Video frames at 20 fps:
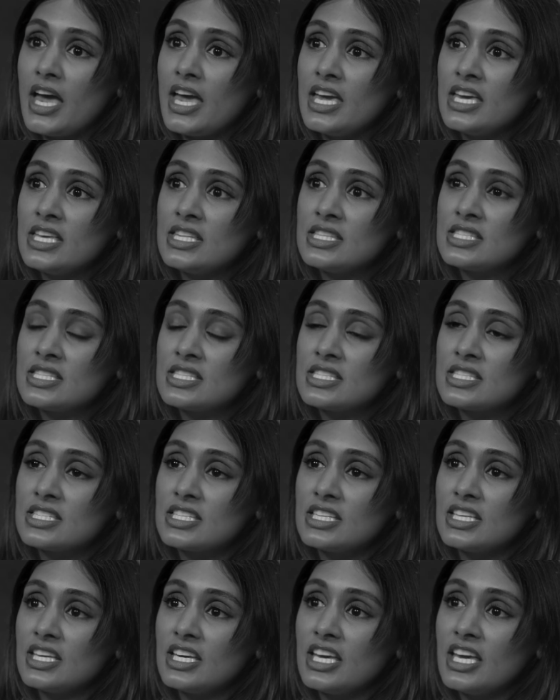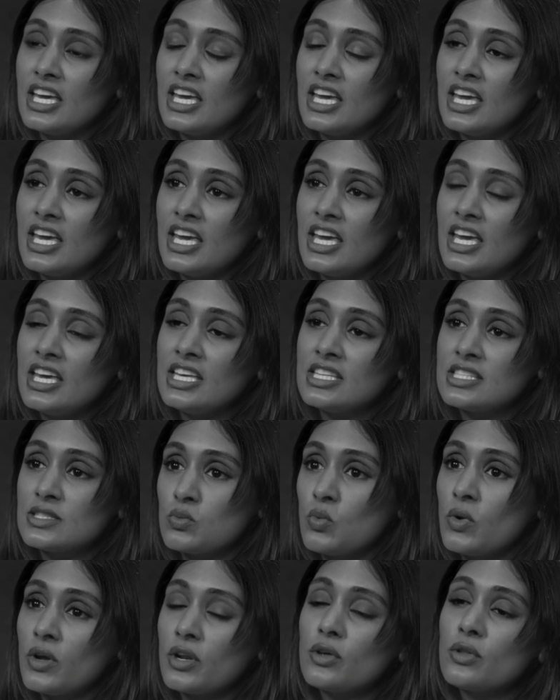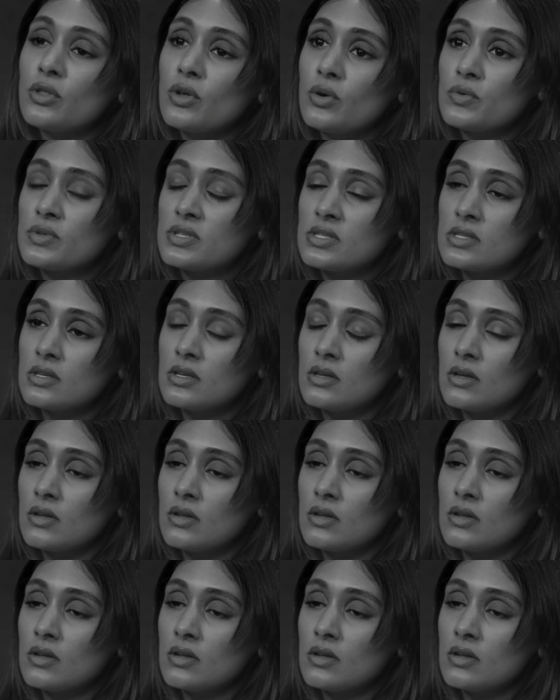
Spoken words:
it's it's one of those